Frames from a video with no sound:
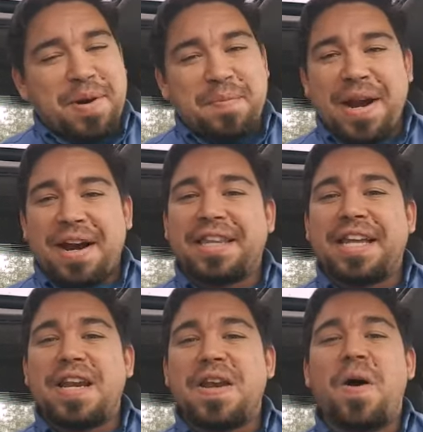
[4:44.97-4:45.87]
but
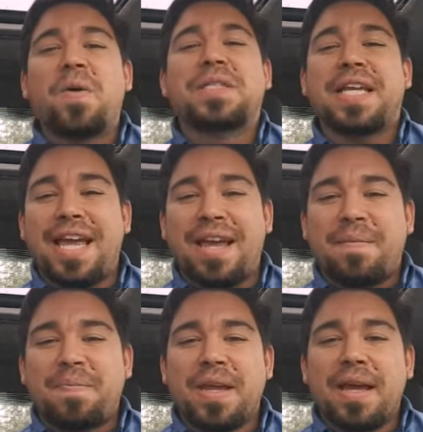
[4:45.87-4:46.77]
apparently no
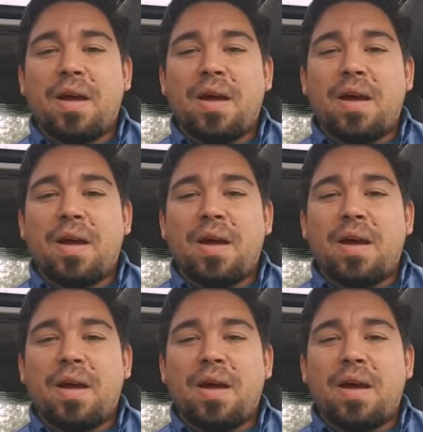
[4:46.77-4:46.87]
team